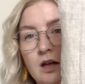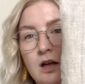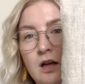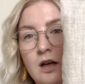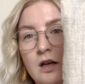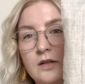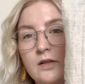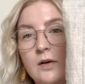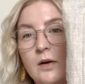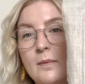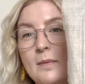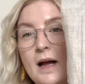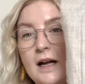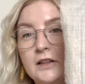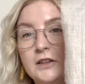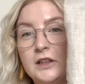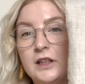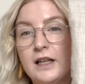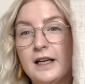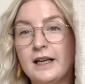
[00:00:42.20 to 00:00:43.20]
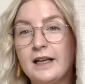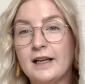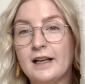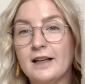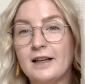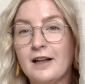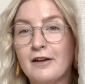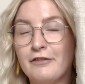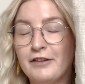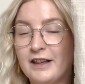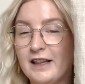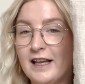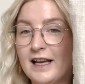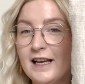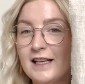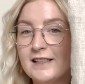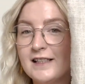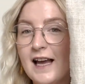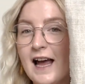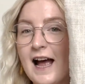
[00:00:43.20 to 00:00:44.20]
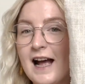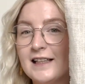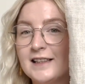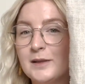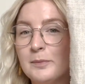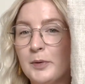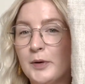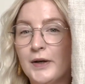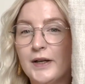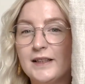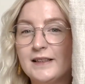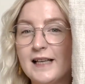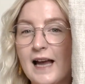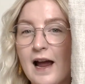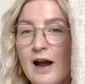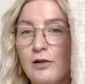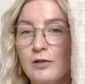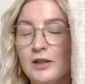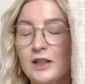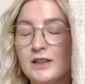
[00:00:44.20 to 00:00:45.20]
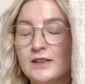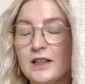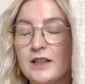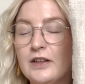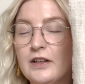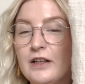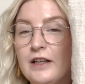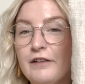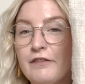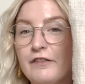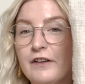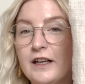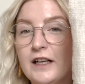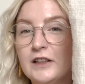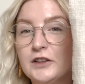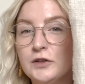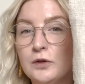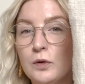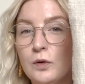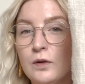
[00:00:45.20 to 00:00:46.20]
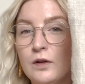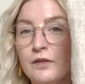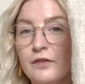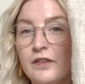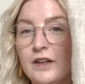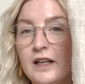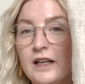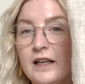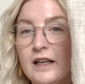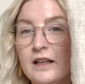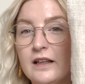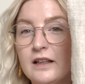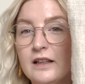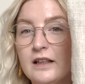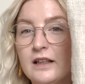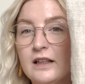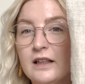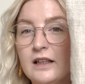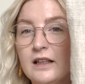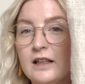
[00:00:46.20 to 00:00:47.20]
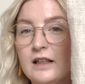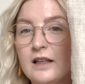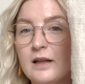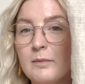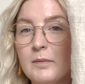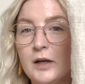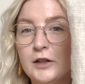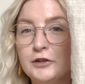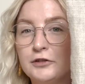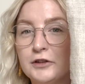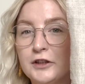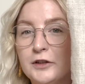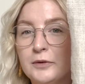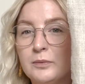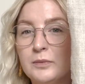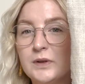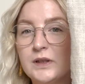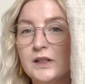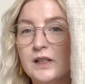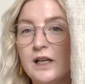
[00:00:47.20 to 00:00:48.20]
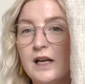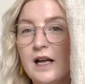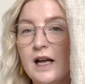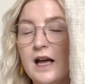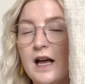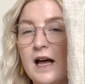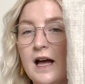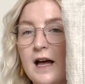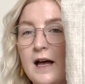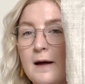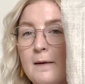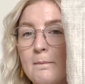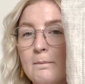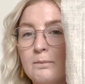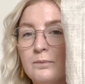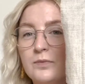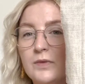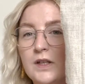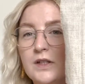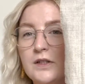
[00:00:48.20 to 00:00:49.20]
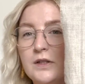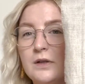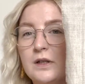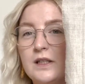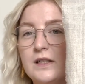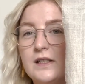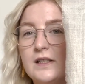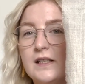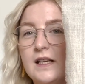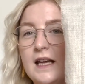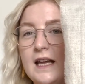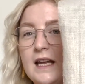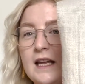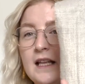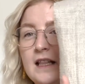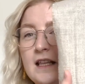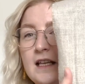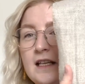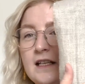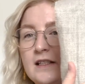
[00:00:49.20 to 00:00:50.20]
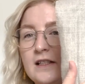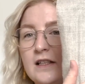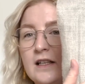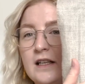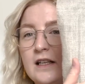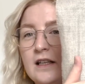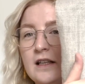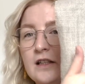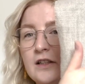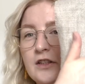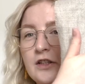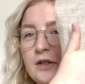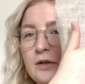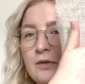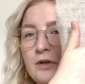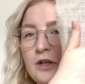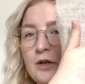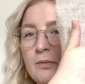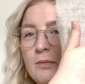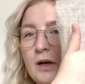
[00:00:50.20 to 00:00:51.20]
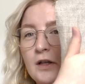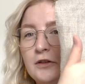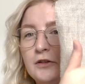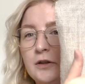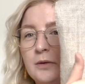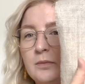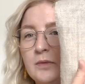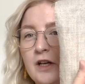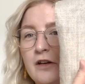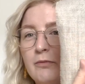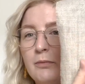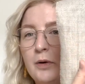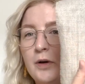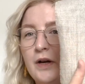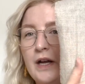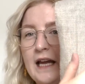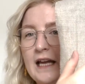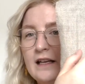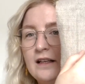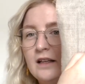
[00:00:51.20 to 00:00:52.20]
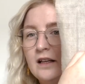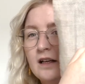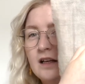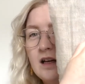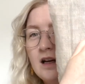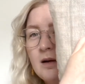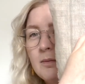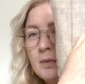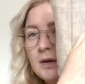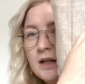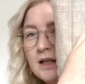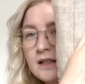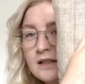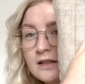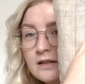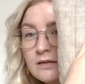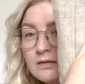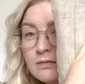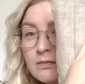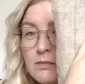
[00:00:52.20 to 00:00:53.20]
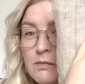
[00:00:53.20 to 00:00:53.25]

So I'm actually loving this. I had to put it down because I nearly finished all of the mushrooms. As you can see, these are the 2 new mushrooms I've put in, but isn't